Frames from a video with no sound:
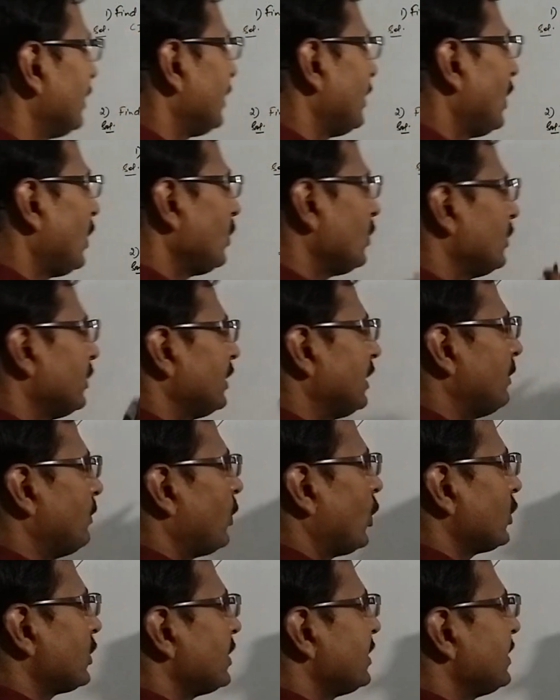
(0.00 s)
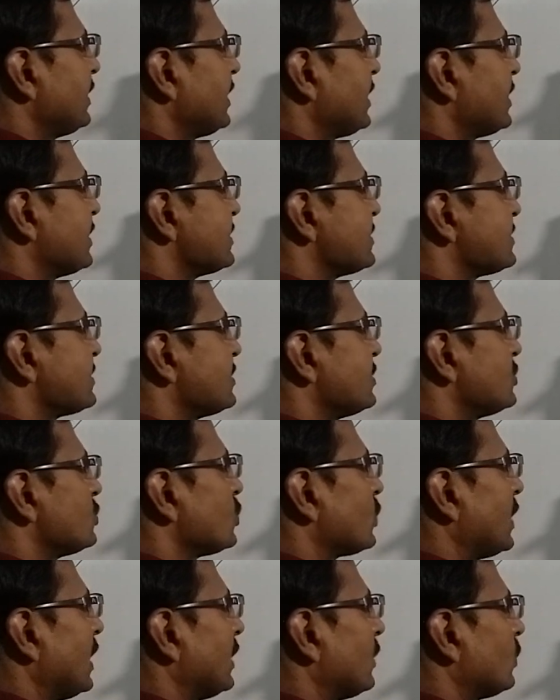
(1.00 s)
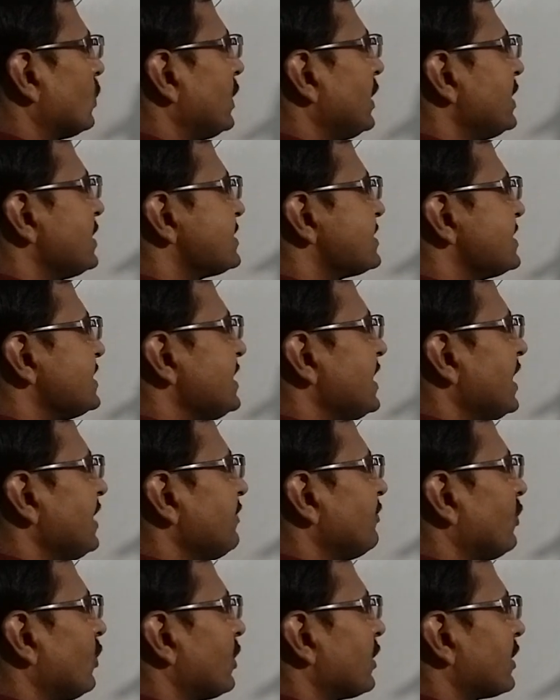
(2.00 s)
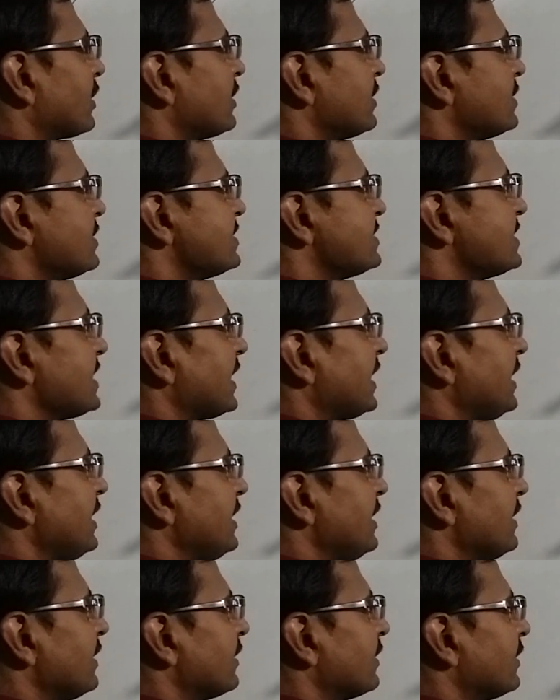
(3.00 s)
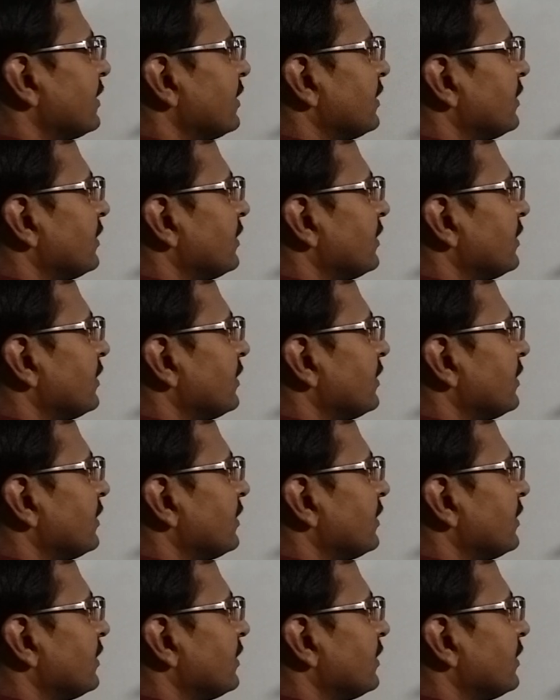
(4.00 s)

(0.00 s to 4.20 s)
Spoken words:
Now important thing is to calculate CI for second year.